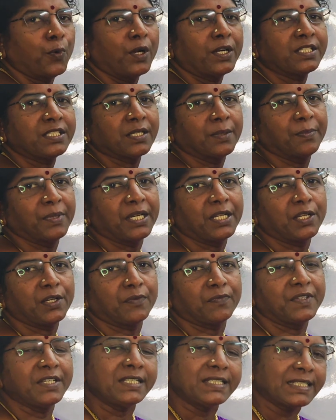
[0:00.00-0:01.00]
what is the
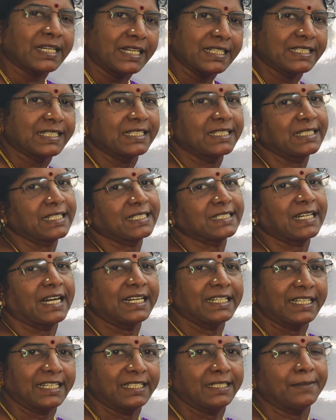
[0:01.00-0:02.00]
meaning of this consensus
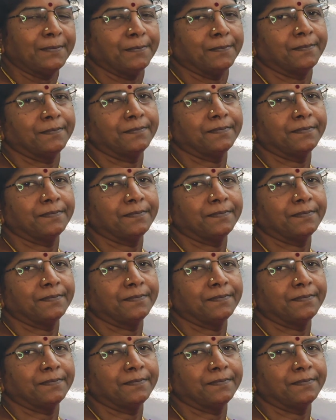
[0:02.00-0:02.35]
ad idem.